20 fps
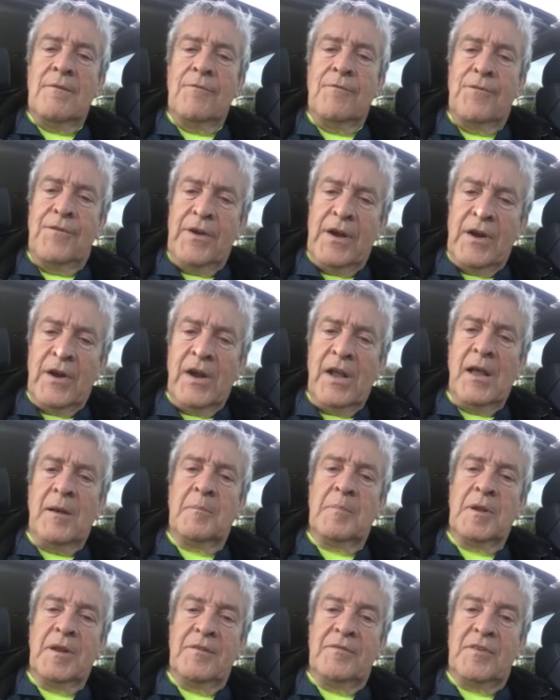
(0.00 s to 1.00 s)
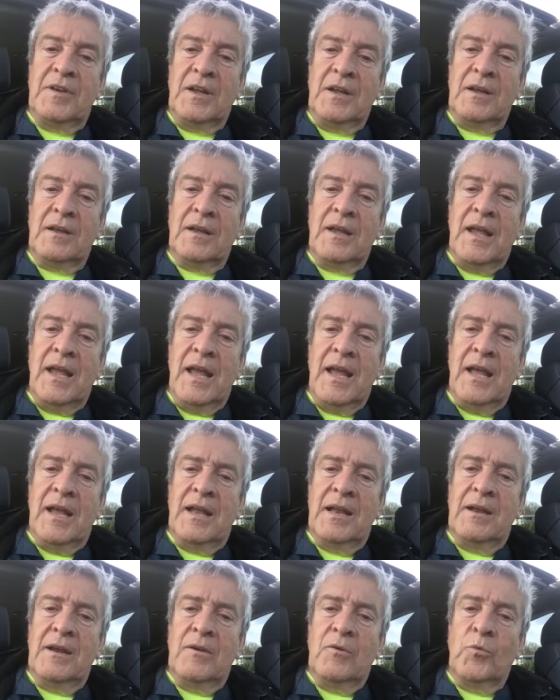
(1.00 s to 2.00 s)
very uplifting
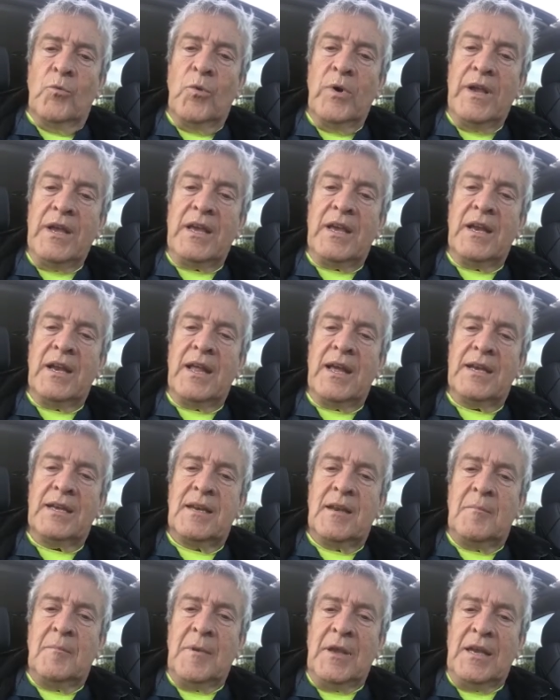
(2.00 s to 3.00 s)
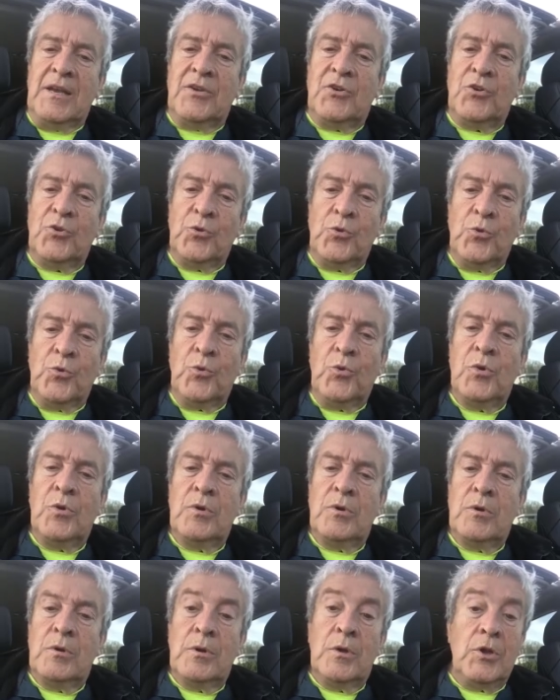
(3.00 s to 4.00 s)
and reconnected me to
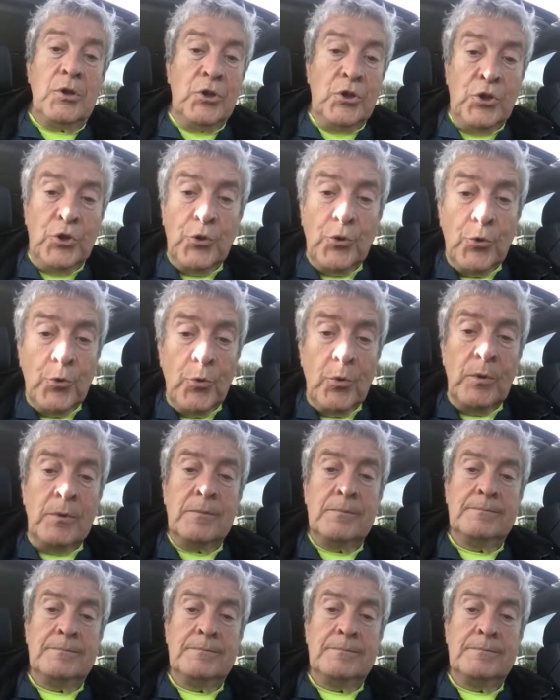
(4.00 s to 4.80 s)
you.